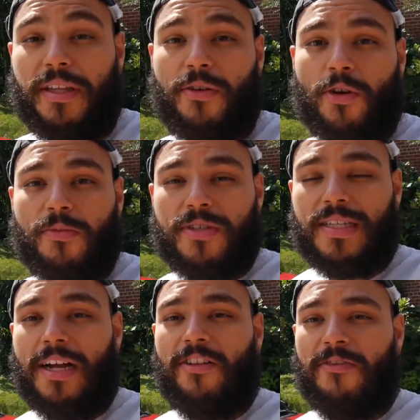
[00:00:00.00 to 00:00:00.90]
the normal
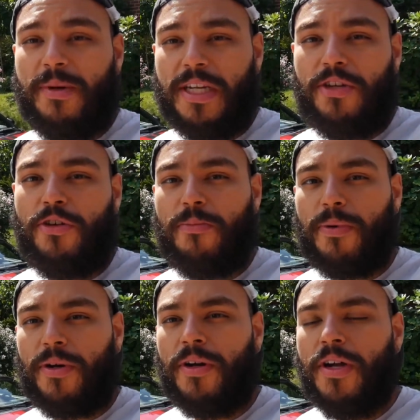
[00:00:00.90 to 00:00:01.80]
style of Mini
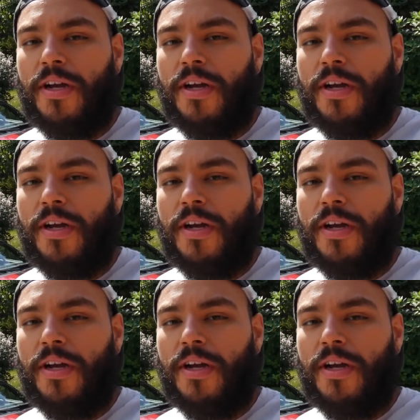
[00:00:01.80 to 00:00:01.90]
Cooper